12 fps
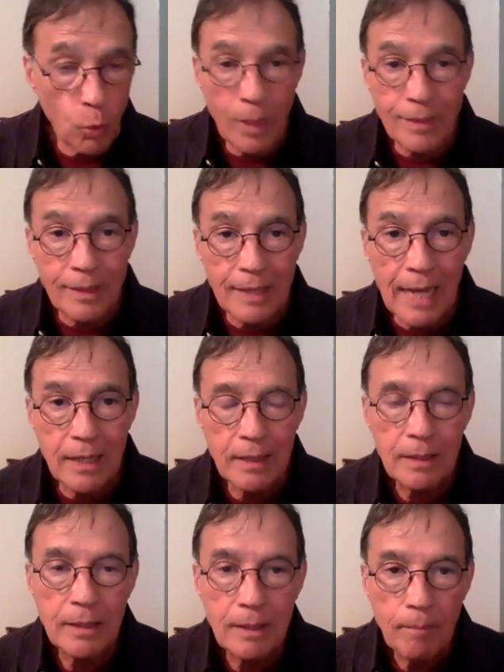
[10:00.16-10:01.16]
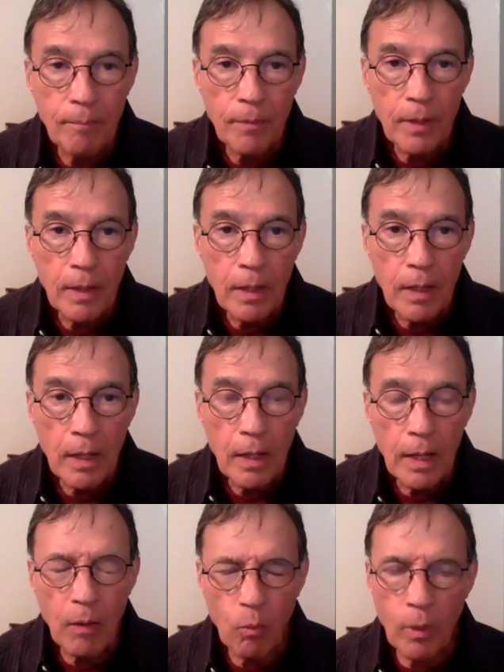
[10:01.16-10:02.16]
throughout the day.
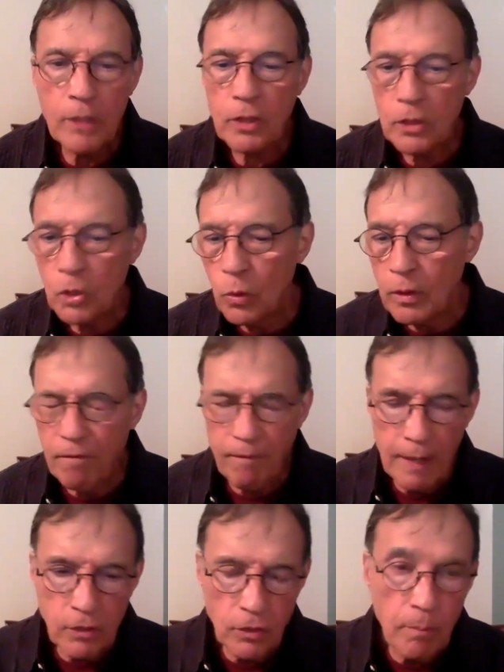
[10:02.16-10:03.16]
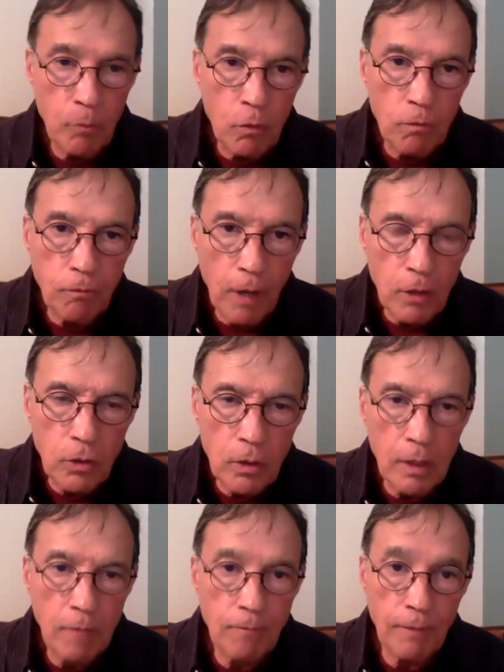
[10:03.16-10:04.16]
And what does it do? It affects immune function,
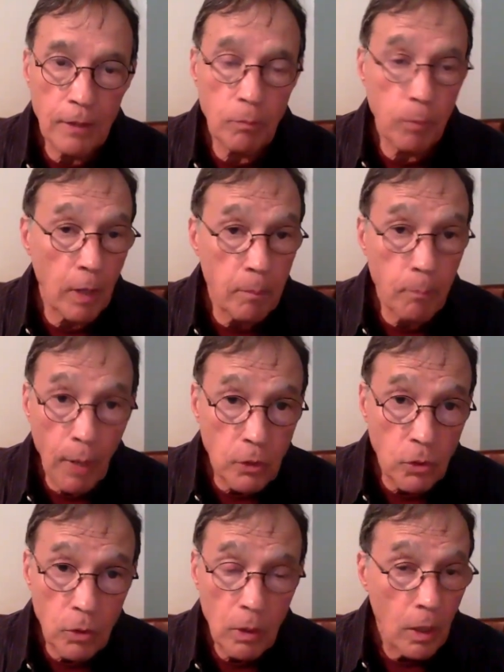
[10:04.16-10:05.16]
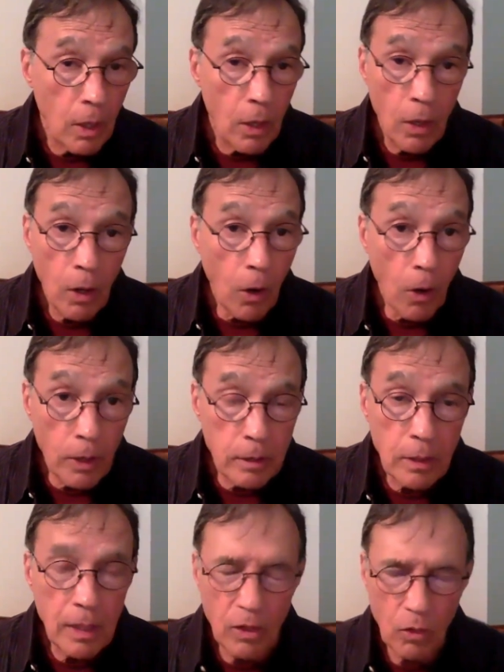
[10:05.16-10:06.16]
it affects blood pressure, heart,
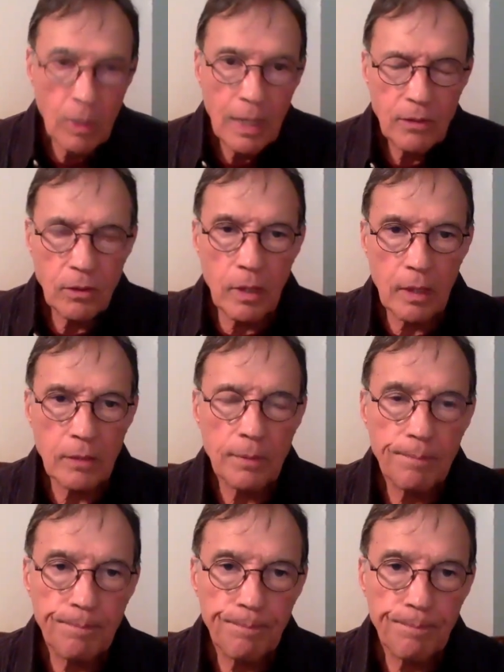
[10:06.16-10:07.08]
and all kinds of things.